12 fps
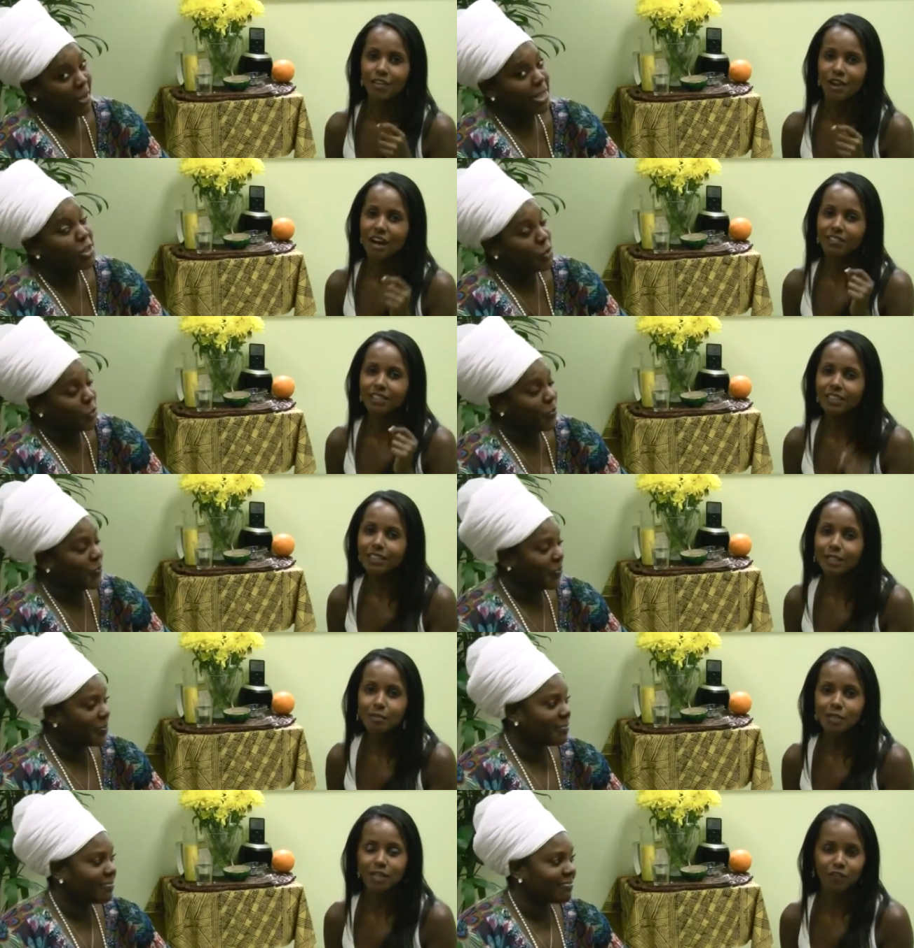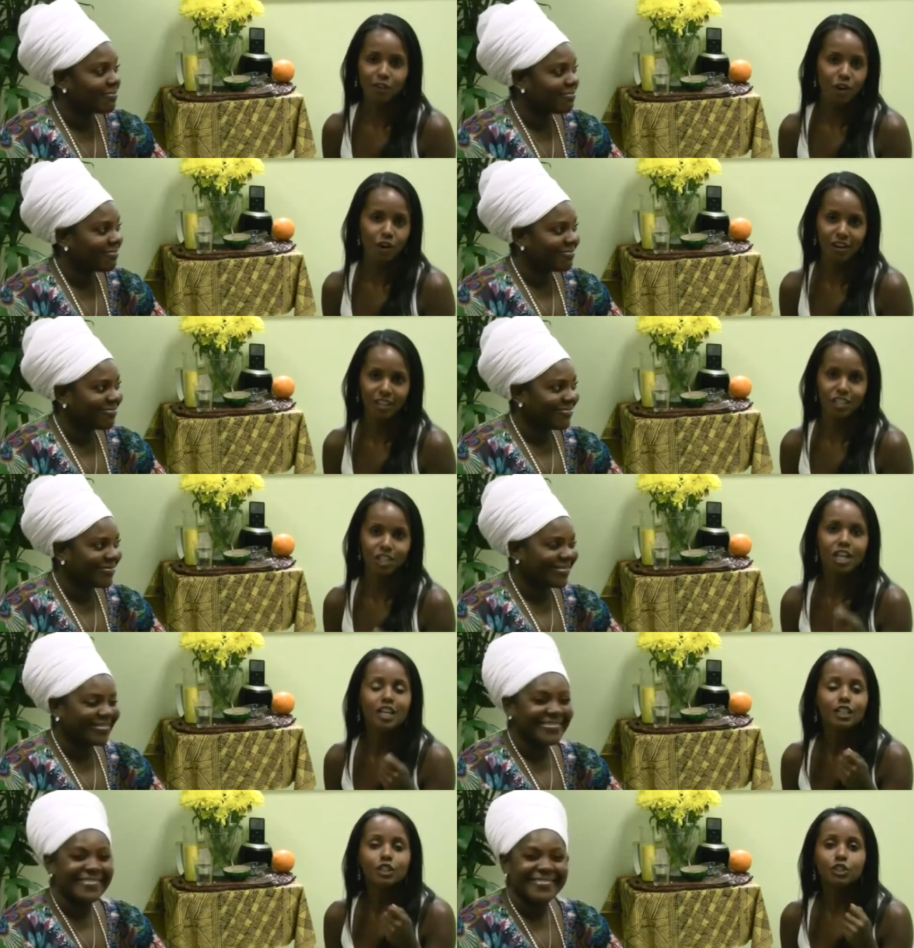Speaker 1: and you have a little bit of courage
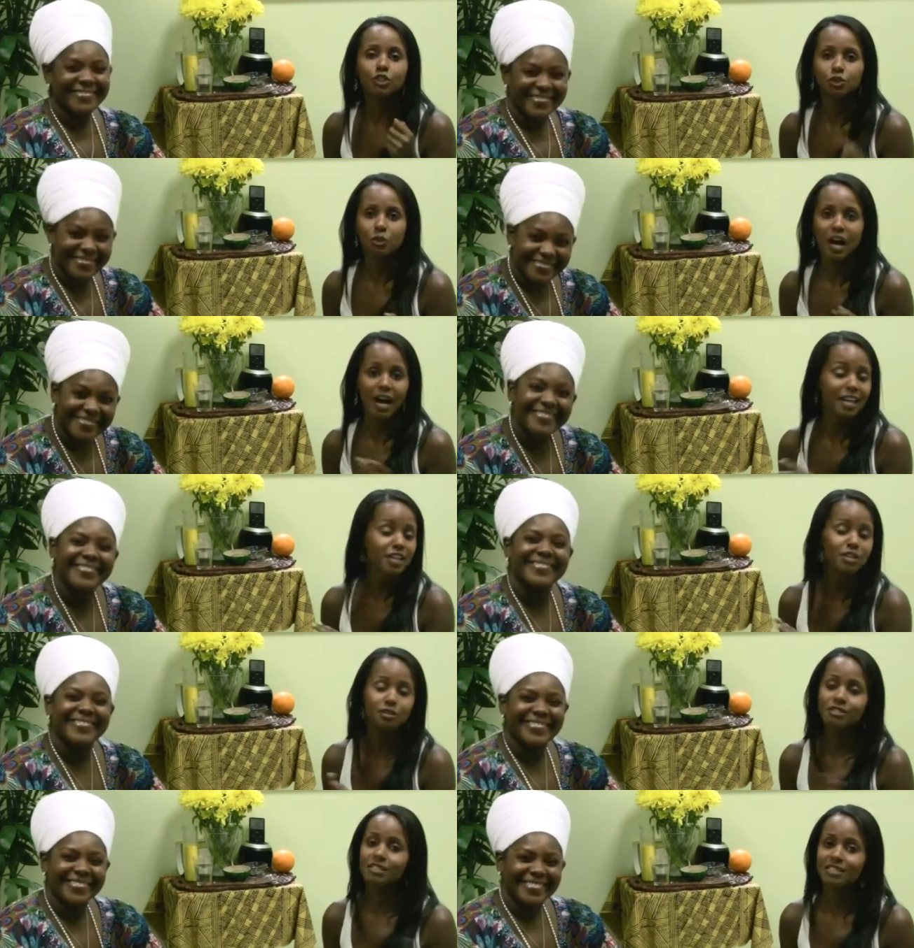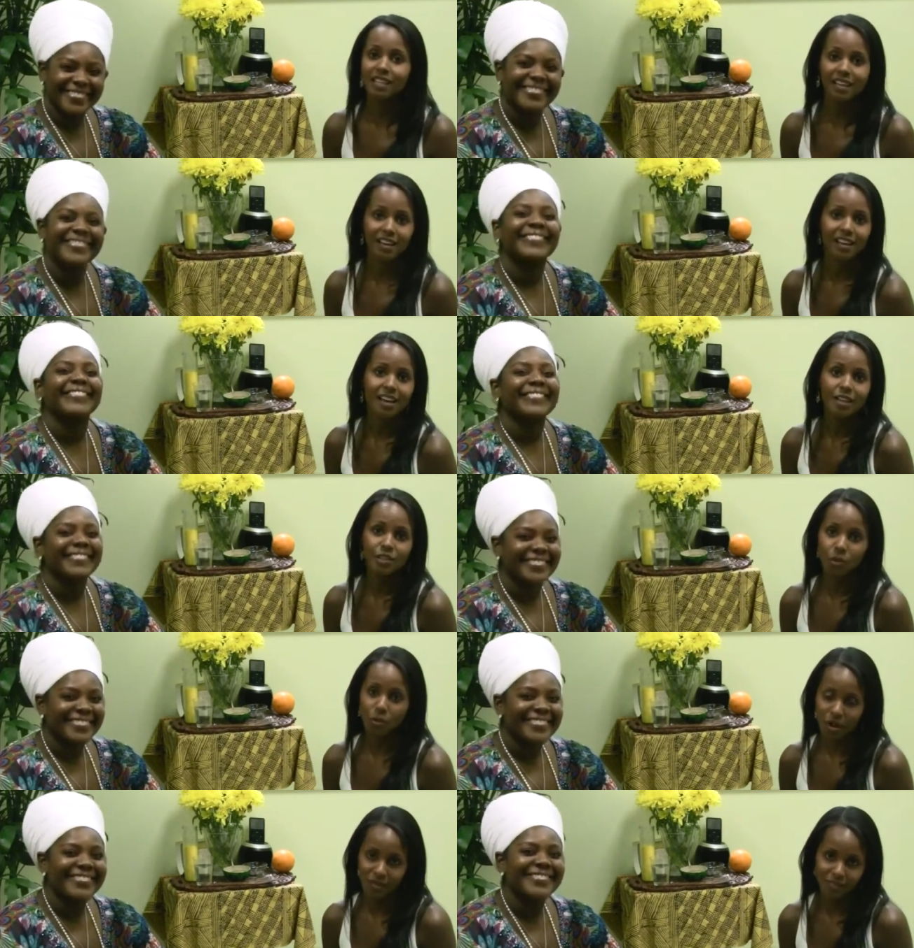to try, you'll see the
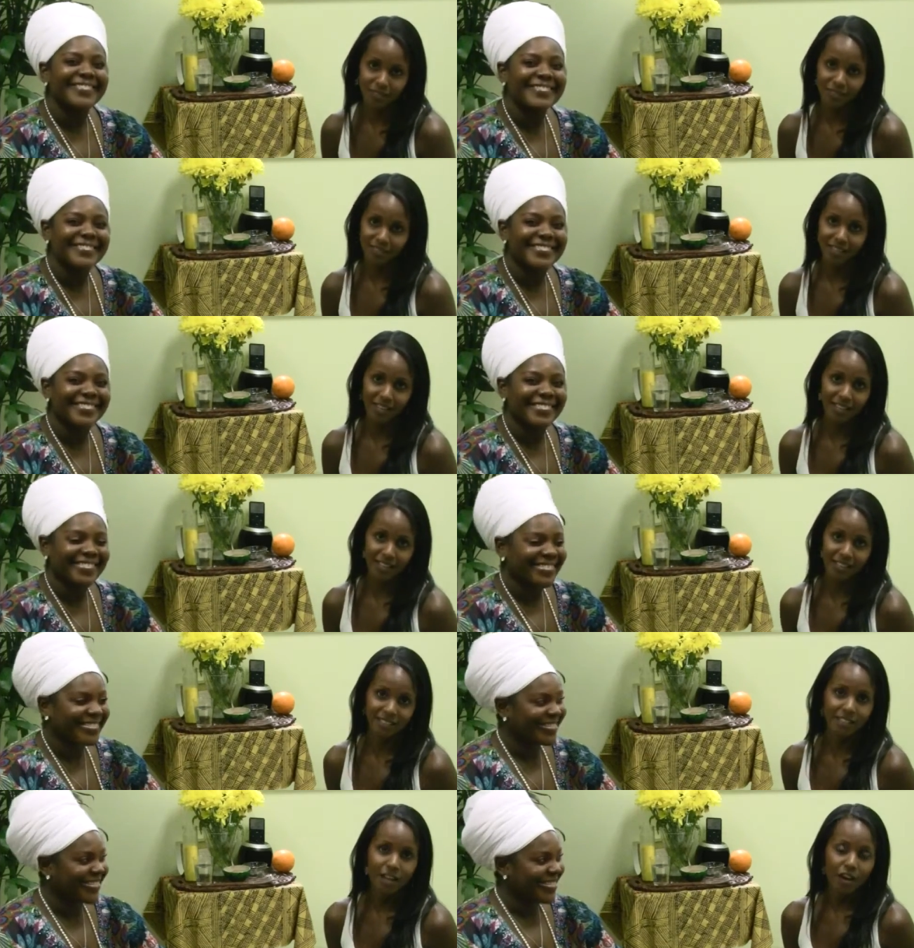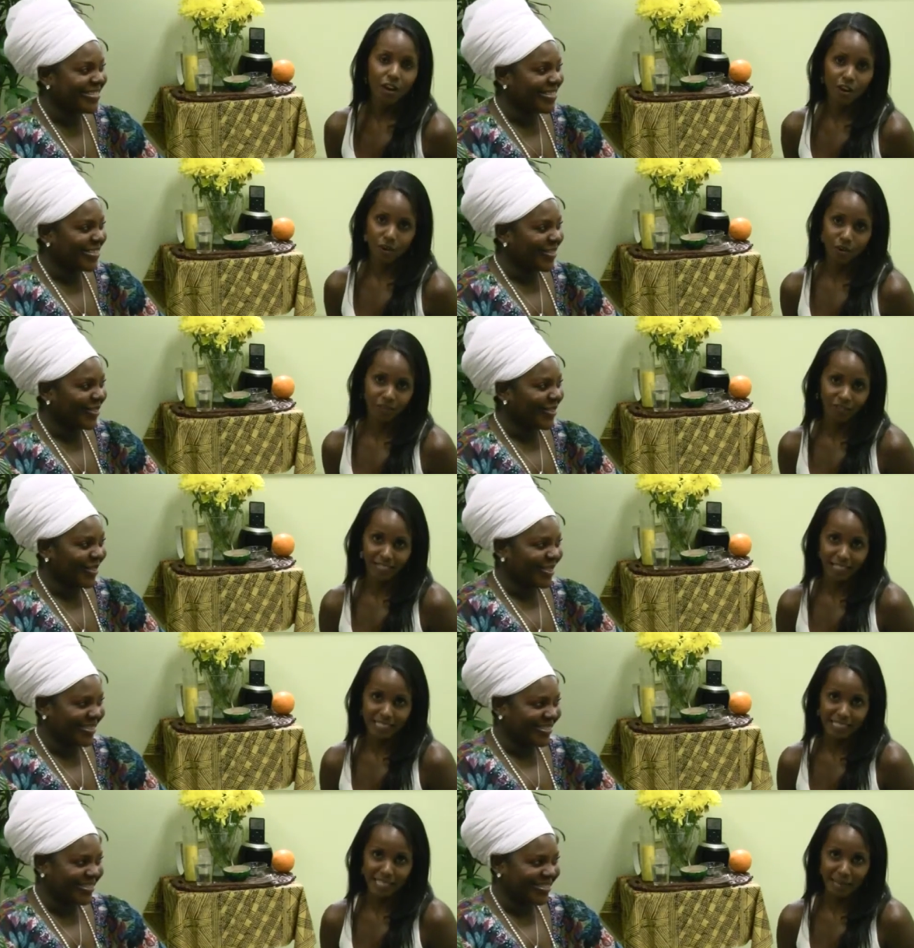wonders that is colon
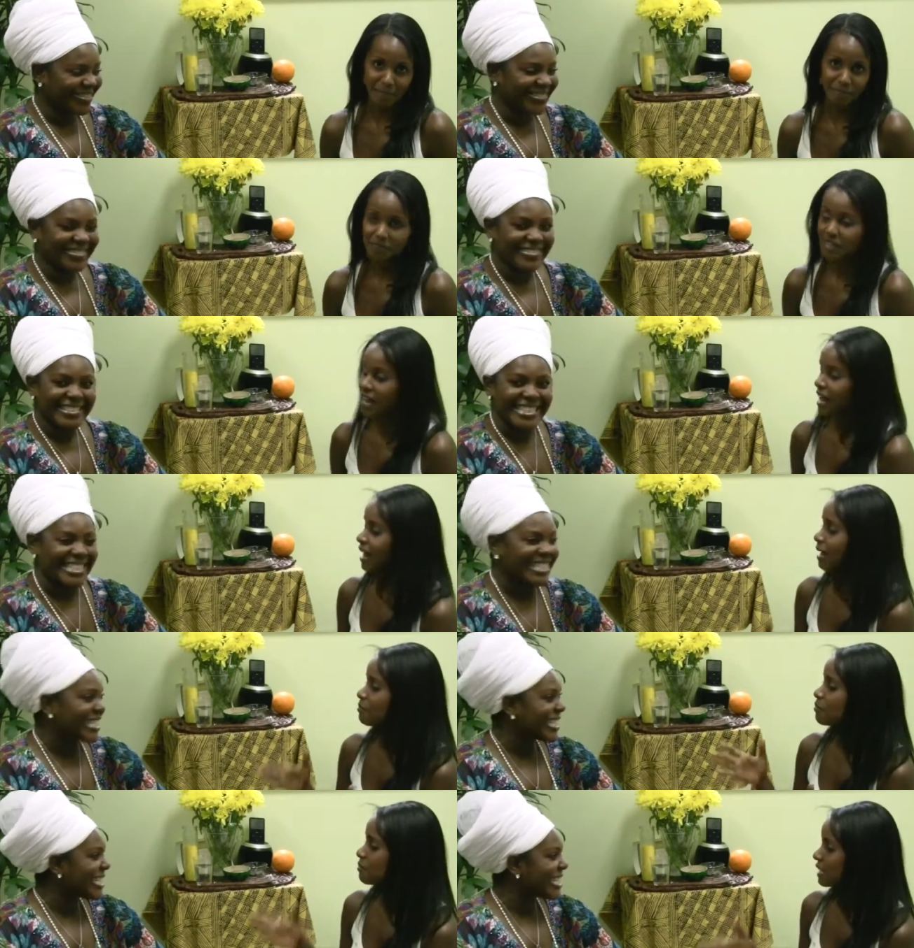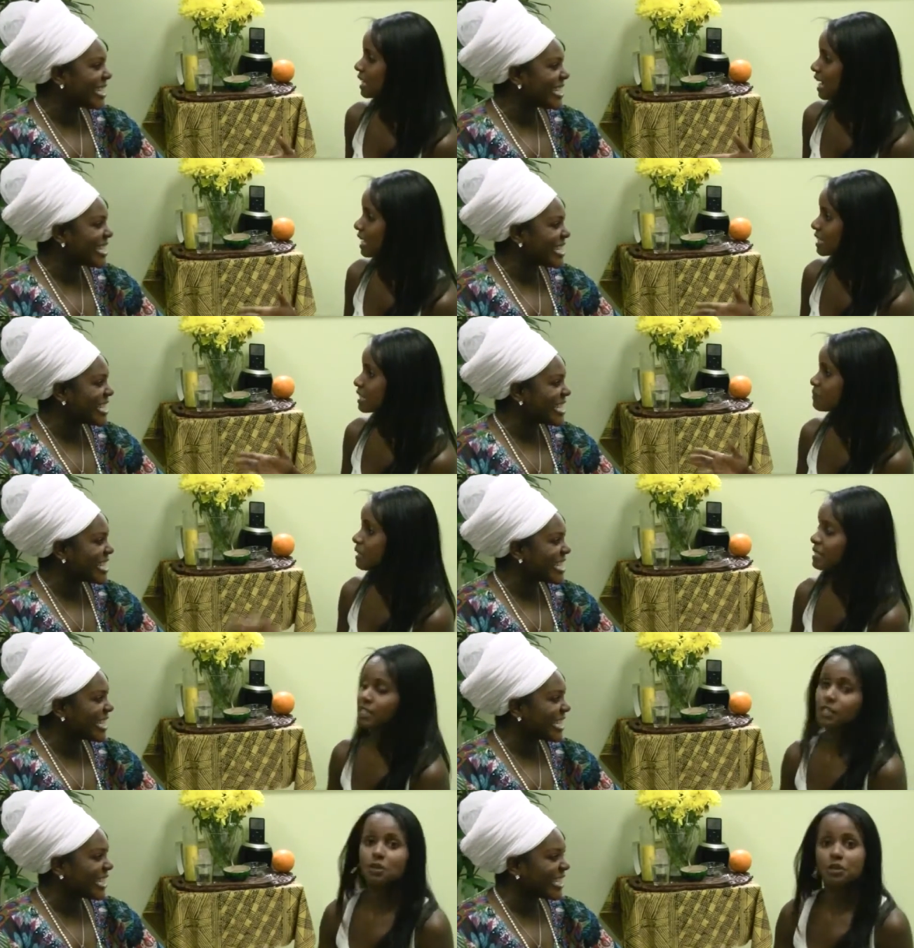cleansing. Uh, Marika is
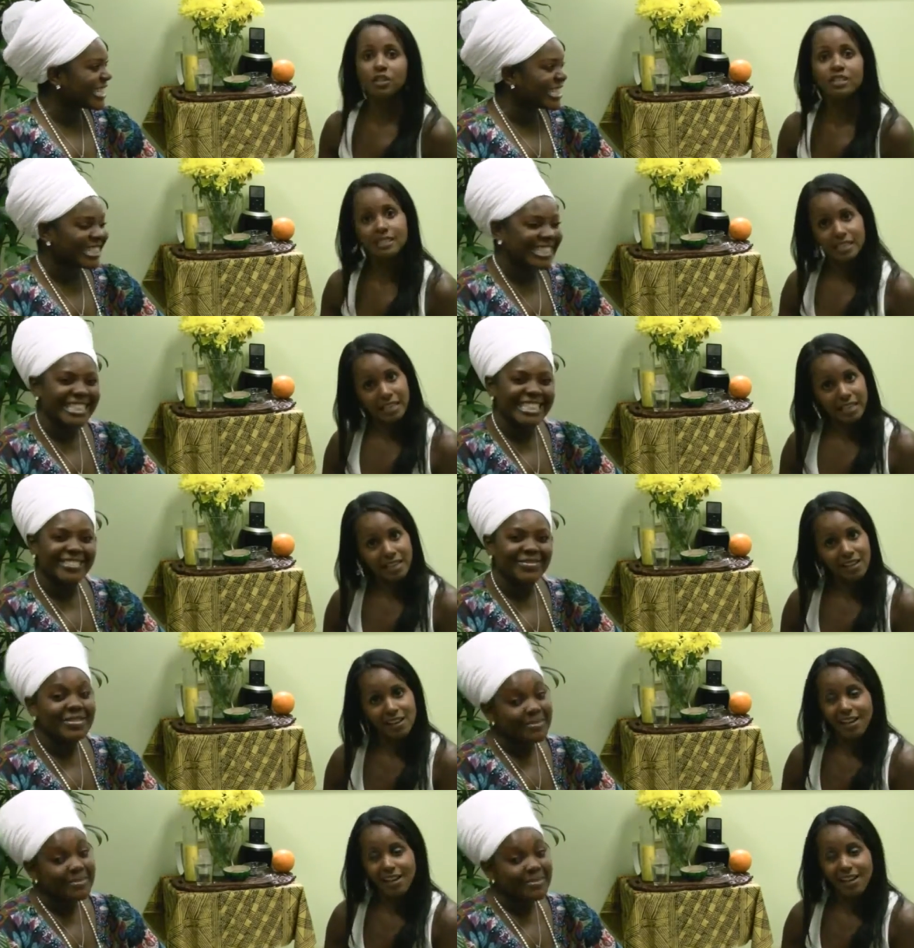based in New York City.